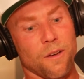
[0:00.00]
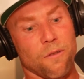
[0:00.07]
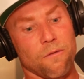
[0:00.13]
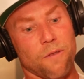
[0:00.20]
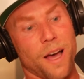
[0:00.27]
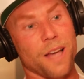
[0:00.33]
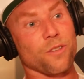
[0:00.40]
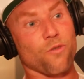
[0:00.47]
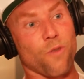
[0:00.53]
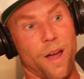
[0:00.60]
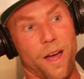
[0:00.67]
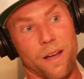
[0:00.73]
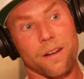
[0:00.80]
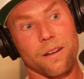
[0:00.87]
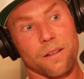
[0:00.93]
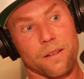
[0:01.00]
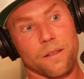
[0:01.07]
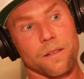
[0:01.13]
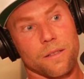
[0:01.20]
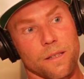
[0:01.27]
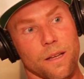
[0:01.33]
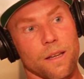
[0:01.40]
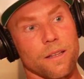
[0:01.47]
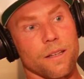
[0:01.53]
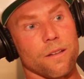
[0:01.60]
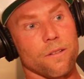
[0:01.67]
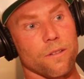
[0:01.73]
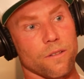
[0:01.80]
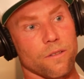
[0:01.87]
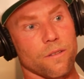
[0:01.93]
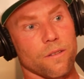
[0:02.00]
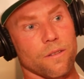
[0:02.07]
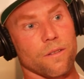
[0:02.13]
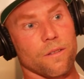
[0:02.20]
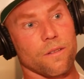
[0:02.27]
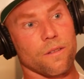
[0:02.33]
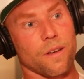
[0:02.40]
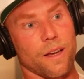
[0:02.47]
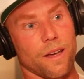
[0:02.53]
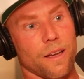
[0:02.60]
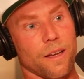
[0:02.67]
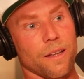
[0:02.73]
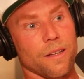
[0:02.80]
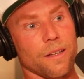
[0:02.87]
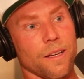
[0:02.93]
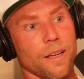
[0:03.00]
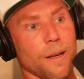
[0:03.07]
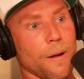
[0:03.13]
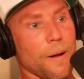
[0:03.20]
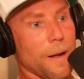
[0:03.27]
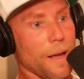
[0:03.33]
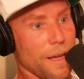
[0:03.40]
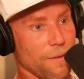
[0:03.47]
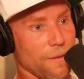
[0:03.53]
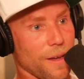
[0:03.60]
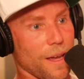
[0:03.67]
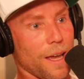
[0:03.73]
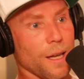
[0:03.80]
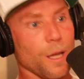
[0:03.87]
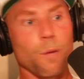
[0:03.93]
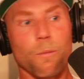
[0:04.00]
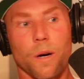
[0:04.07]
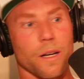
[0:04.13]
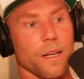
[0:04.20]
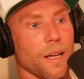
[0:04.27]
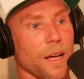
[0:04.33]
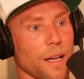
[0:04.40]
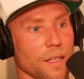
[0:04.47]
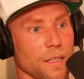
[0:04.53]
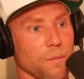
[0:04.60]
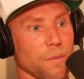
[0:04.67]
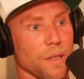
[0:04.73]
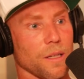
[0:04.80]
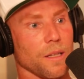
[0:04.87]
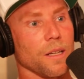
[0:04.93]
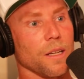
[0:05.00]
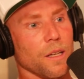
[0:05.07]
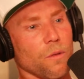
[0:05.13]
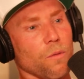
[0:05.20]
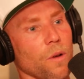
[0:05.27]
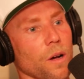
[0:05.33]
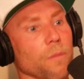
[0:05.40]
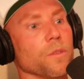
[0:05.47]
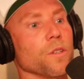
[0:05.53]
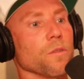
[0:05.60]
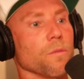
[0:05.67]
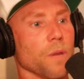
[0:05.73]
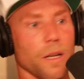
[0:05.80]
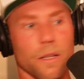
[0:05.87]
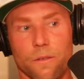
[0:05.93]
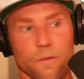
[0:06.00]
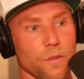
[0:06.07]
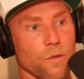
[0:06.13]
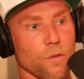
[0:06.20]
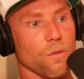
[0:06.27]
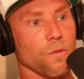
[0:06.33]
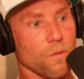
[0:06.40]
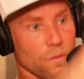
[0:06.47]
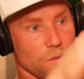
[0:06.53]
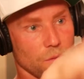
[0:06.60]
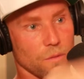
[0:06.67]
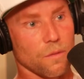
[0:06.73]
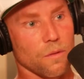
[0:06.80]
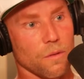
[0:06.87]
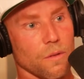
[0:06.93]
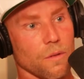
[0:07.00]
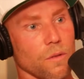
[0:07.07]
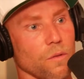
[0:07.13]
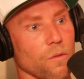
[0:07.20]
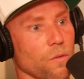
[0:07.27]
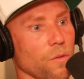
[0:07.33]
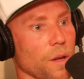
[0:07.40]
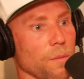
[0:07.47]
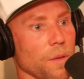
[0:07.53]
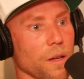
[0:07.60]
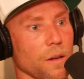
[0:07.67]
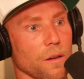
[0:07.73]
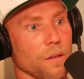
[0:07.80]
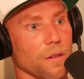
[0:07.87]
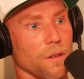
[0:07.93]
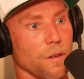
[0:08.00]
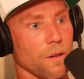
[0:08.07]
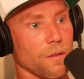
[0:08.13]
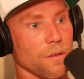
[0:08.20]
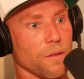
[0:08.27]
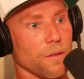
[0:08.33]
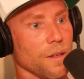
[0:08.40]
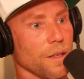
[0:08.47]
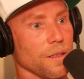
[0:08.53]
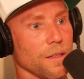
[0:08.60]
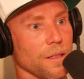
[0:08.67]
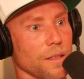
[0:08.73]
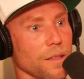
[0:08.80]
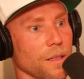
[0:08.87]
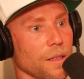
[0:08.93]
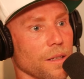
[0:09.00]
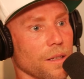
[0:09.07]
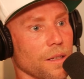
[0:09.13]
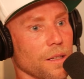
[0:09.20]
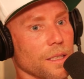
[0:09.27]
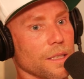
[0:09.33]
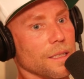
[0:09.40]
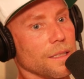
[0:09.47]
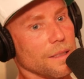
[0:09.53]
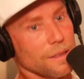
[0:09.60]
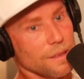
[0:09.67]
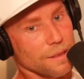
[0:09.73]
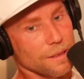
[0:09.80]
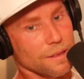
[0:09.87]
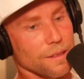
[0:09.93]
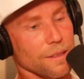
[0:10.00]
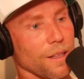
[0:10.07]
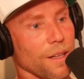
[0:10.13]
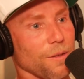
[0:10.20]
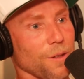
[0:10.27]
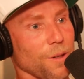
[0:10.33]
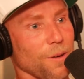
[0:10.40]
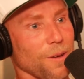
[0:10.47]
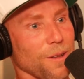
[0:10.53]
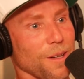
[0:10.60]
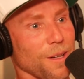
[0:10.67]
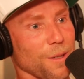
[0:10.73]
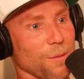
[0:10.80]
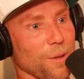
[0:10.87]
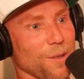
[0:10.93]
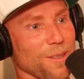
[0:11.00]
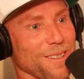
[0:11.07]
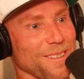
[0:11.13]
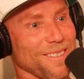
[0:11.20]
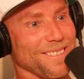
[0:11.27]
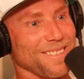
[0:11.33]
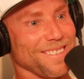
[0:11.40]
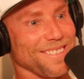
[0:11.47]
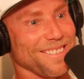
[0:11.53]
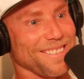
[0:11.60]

Fast track, 10 years ahead. If anybody asked me, Rob, do you mind if you write me a, you know, I said, you'll have to go to the next person.